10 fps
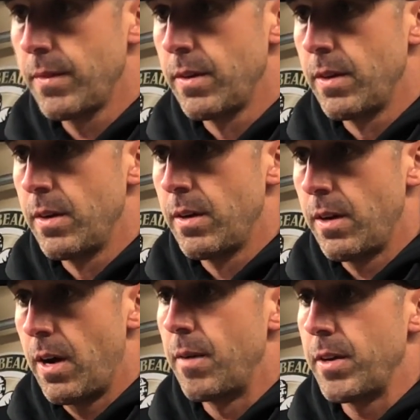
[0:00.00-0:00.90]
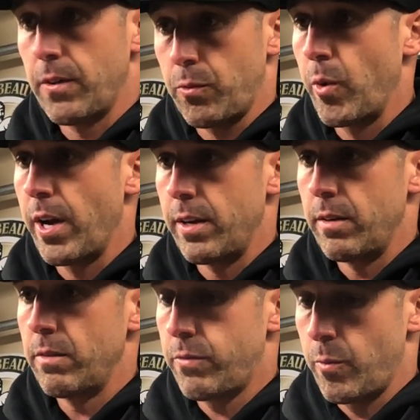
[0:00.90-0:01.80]
playing?
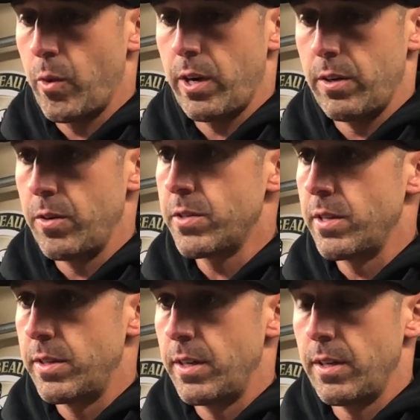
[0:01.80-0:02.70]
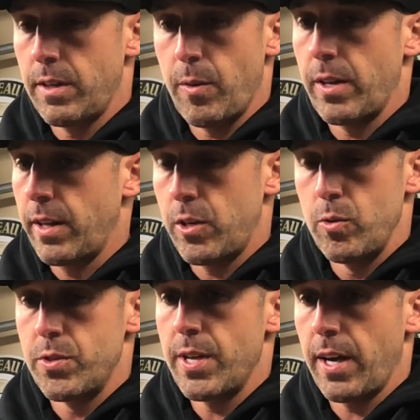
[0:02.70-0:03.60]
From what I noticed, it did. I thought we had that
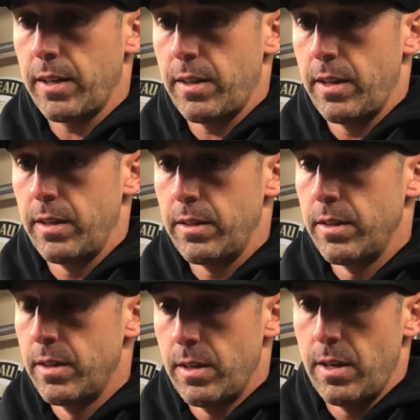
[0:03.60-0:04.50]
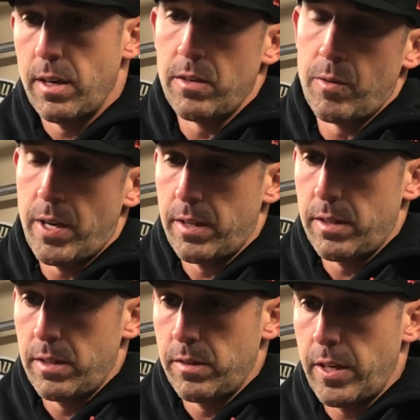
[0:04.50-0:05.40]
huge sack at the end. I know we had
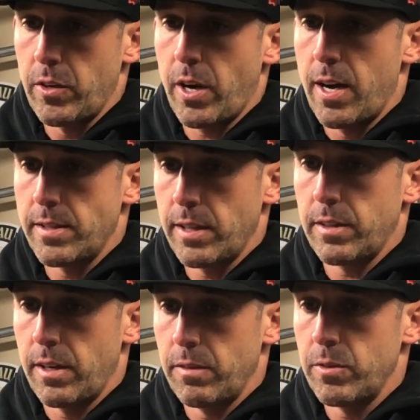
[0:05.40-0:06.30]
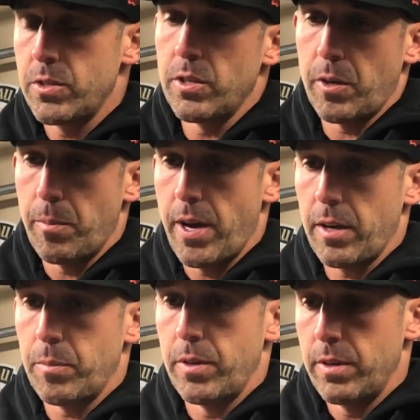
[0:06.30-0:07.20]
the illegal contact on it, which took it
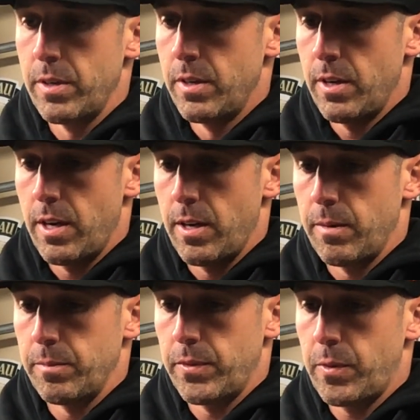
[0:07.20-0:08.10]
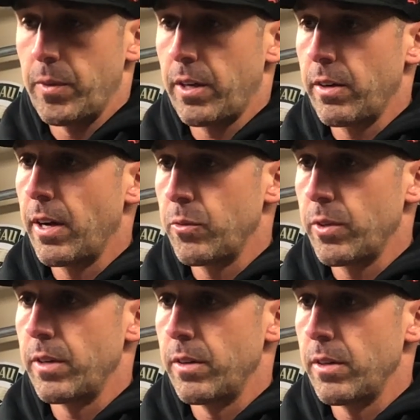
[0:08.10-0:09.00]
back, but it seemed like our guys were
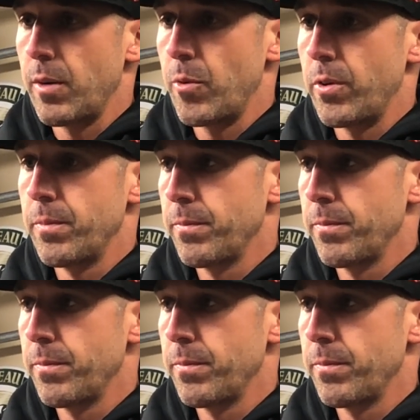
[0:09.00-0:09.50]
getting there a lot more.